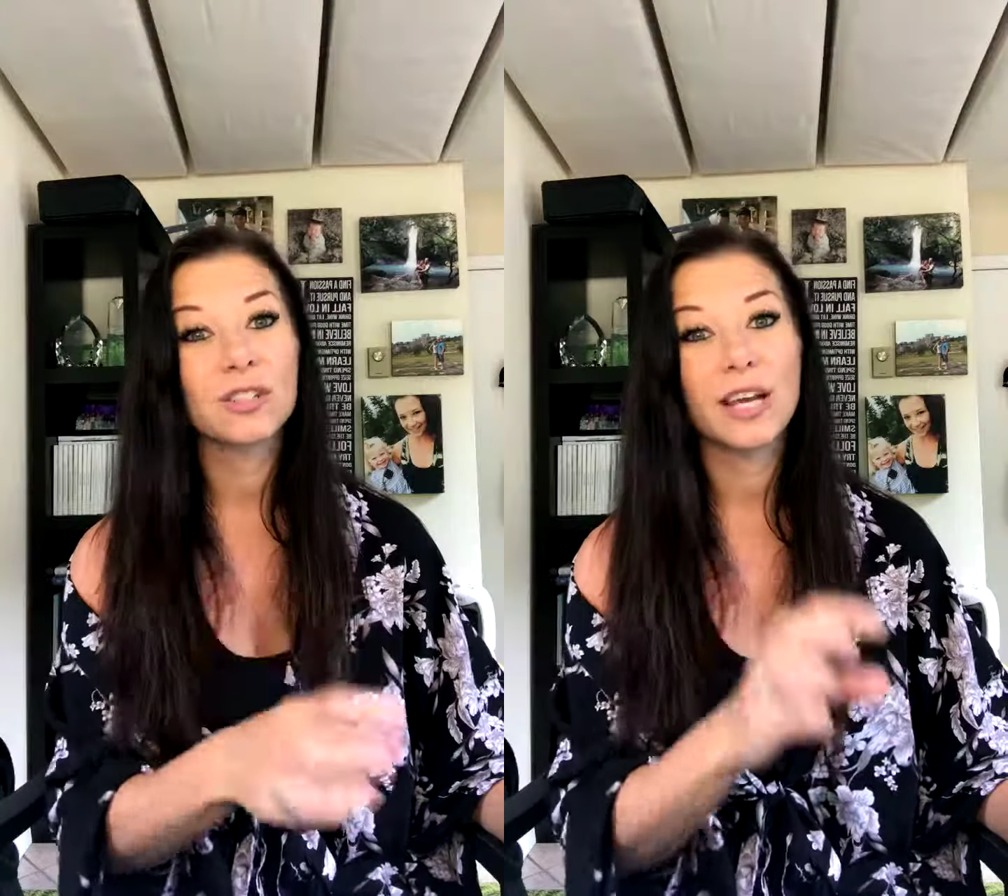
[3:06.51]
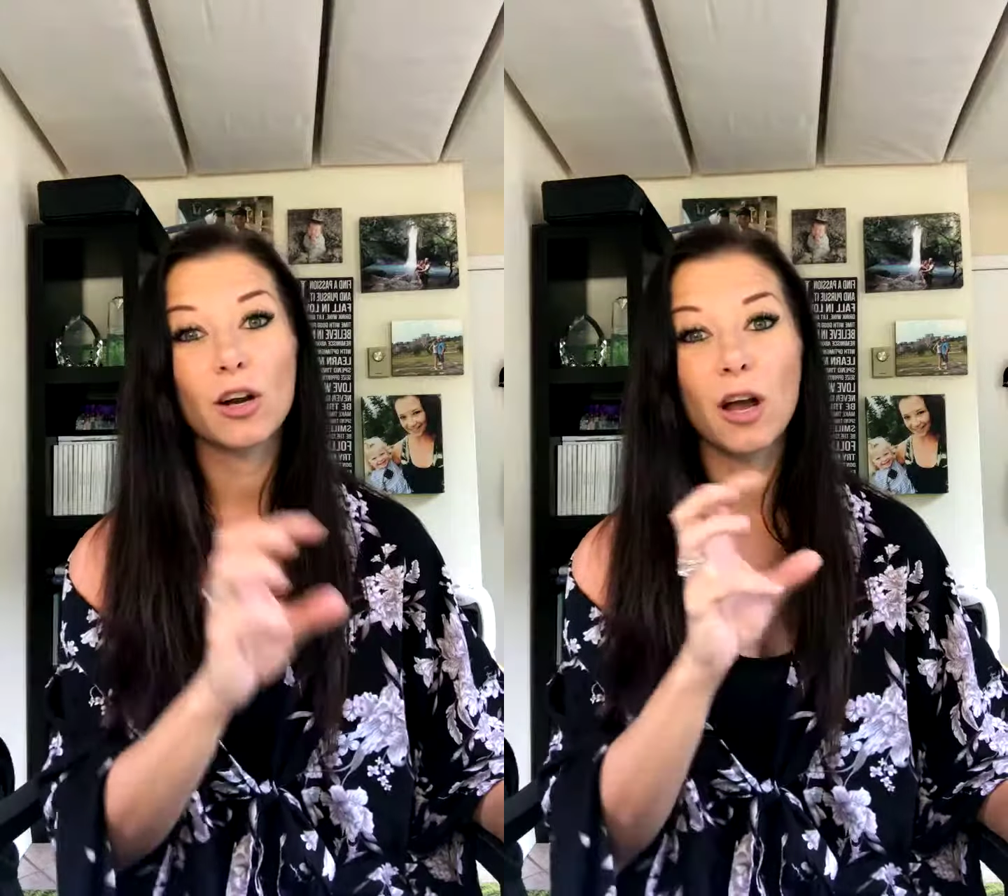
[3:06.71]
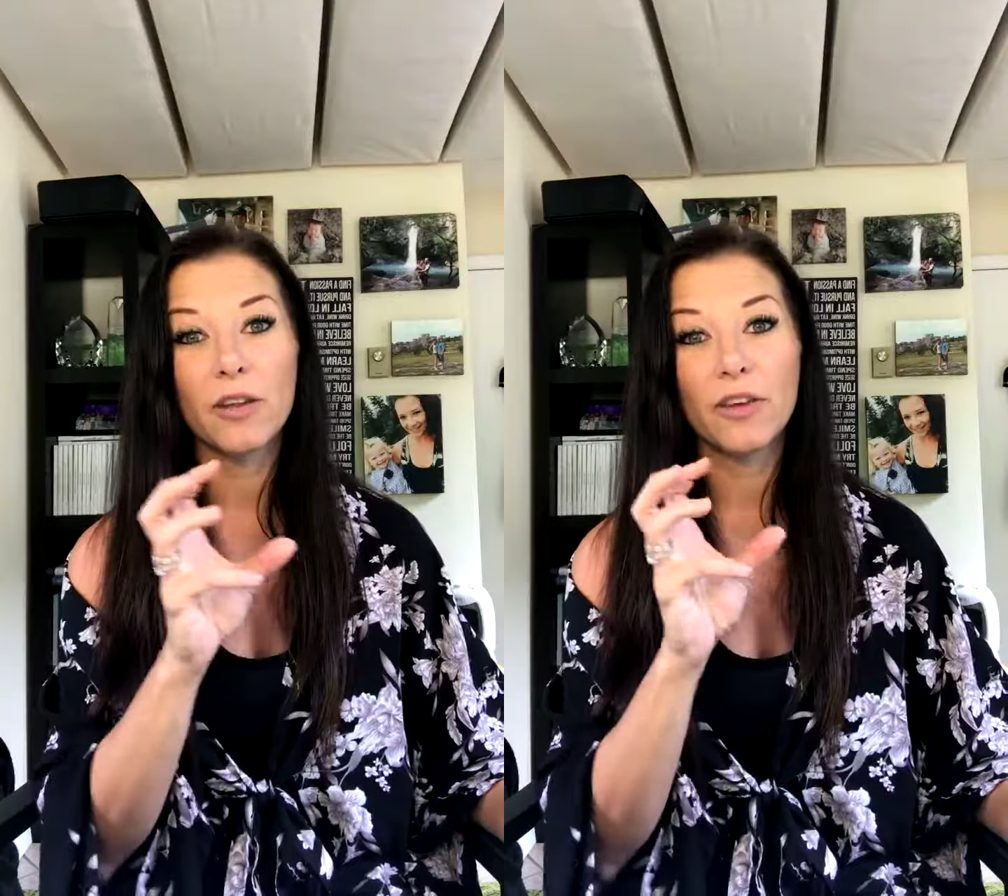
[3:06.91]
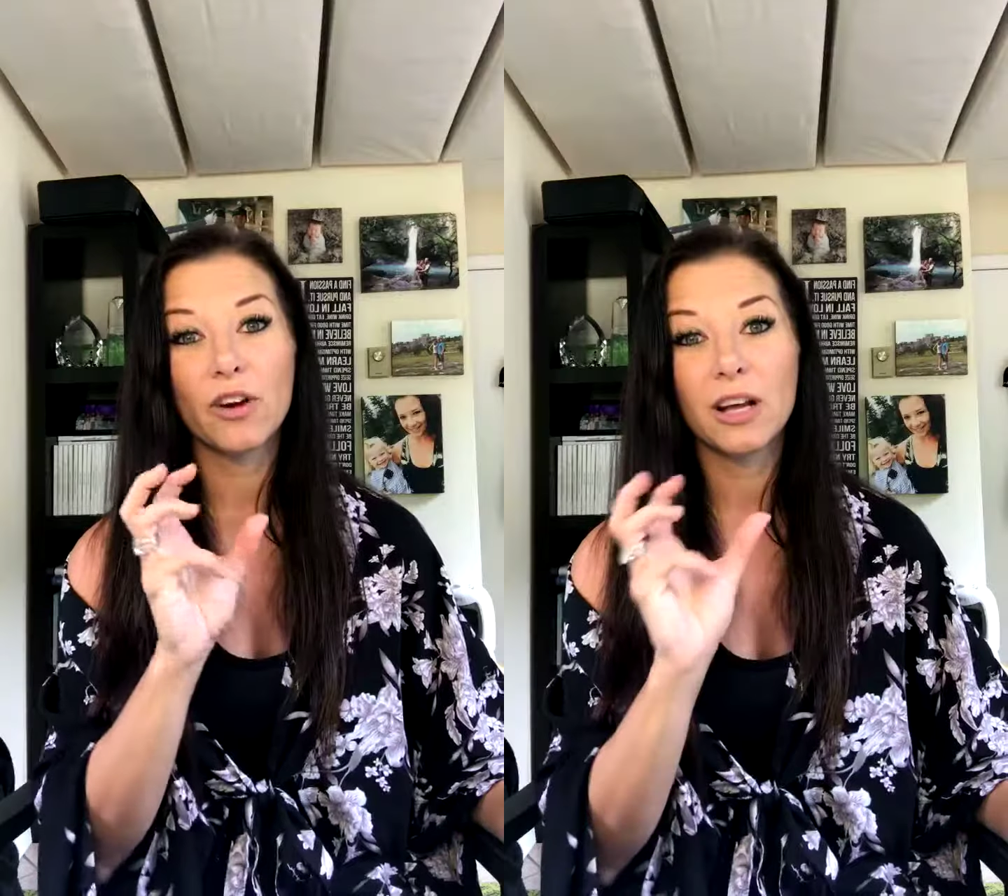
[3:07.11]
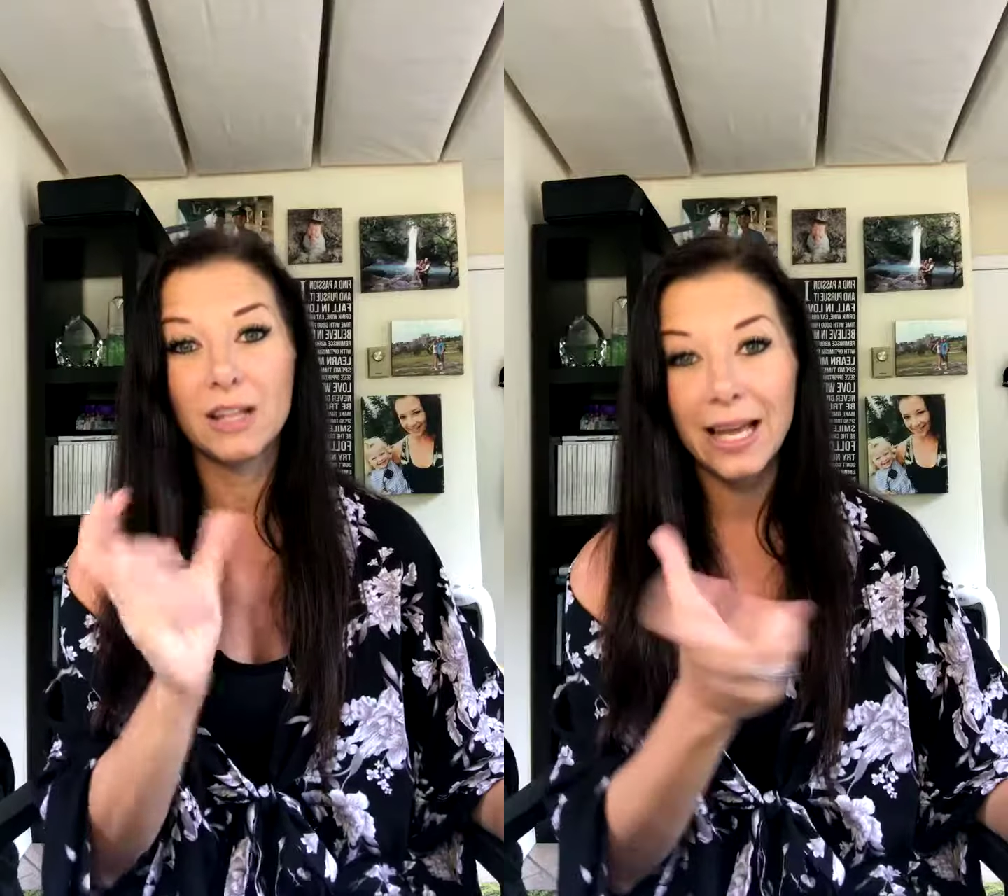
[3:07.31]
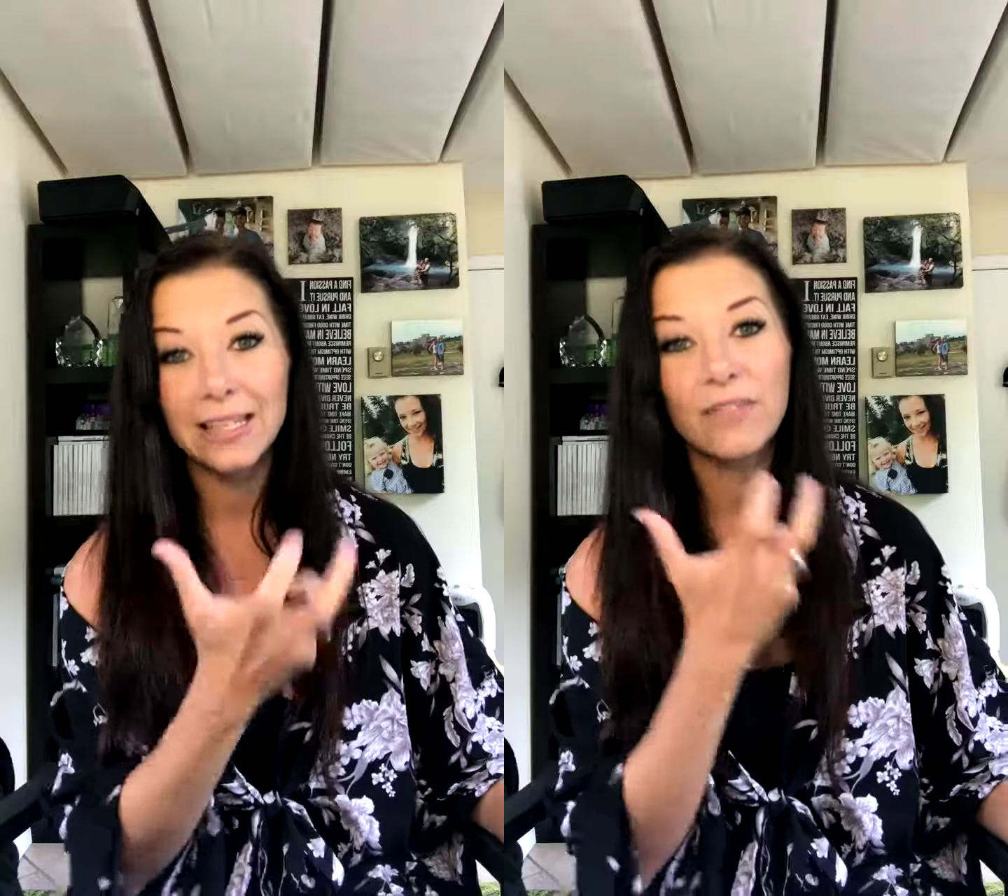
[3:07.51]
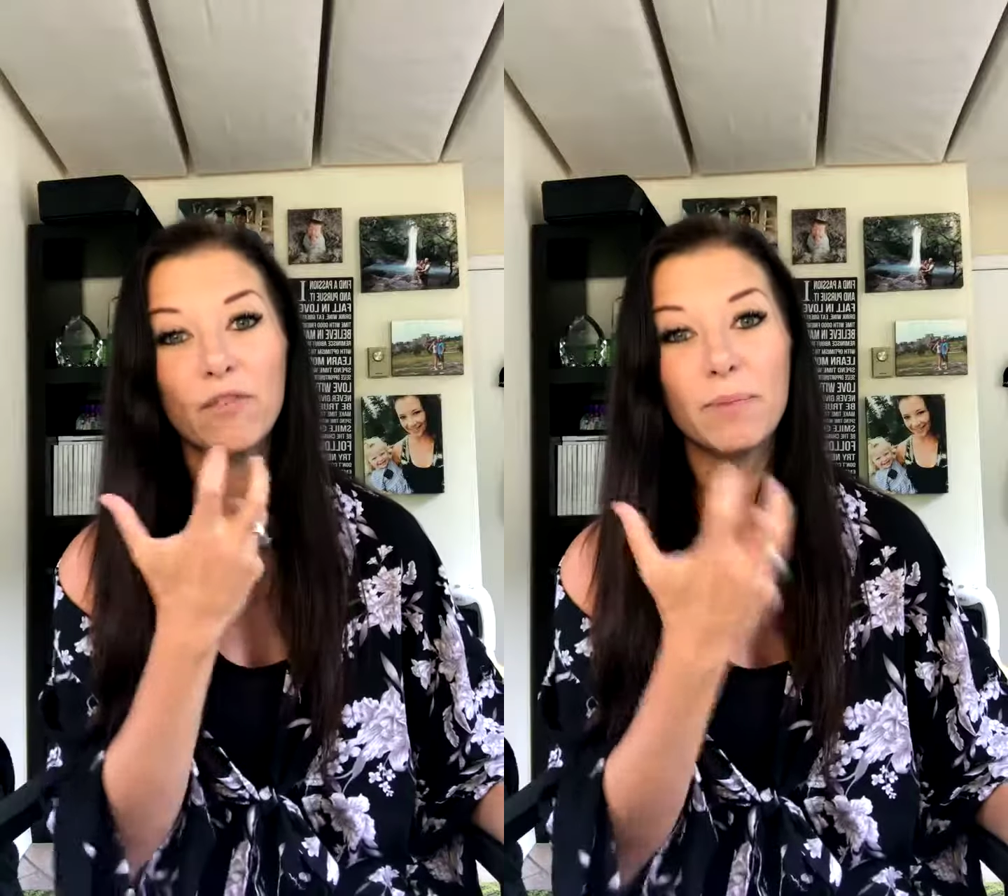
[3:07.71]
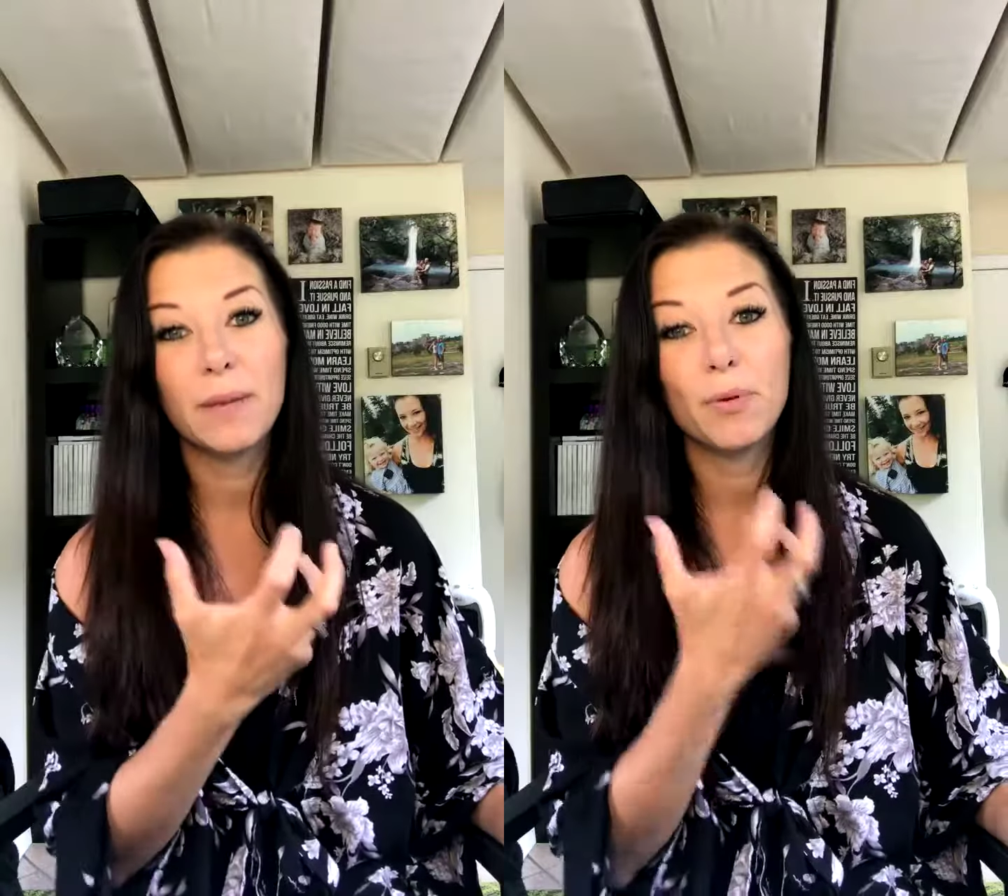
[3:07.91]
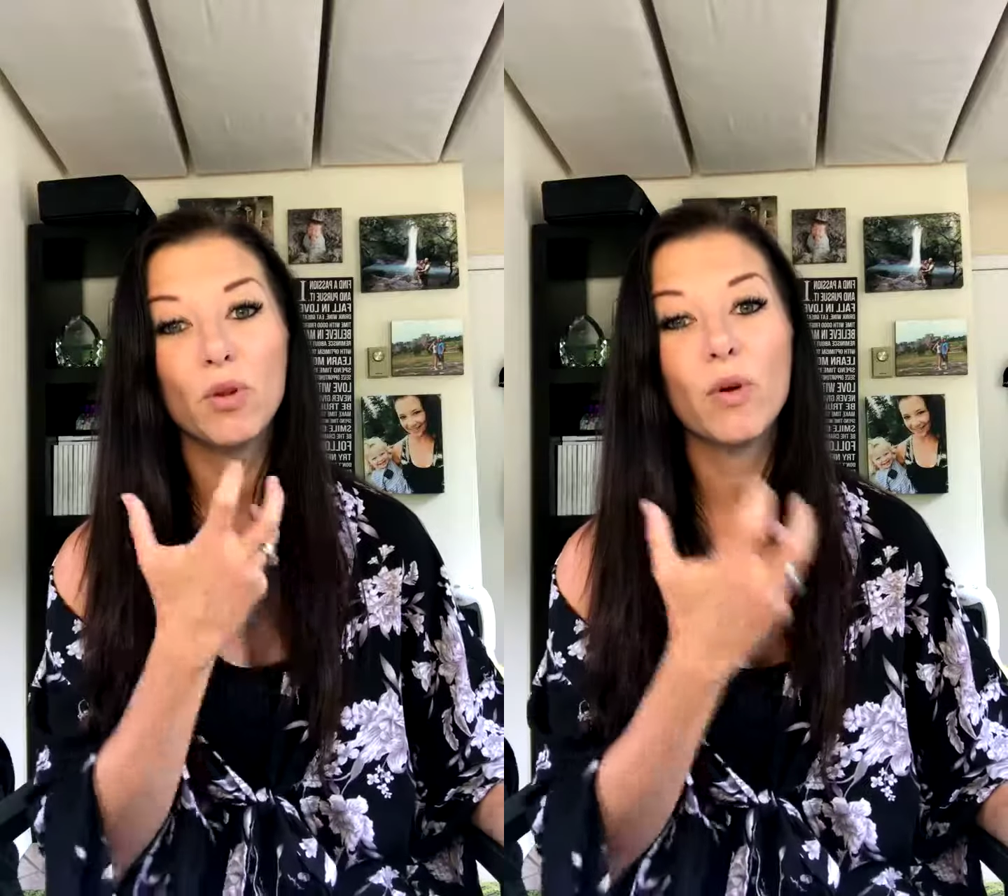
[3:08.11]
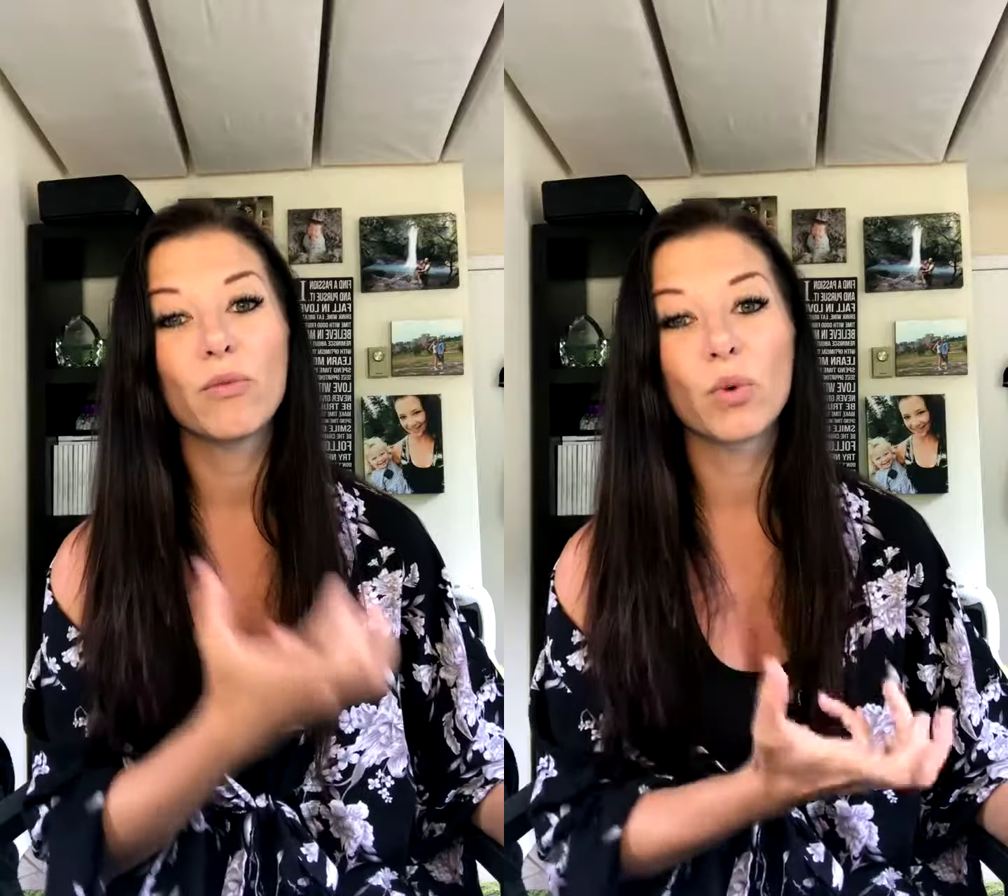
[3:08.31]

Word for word: They are they're a collective of people who have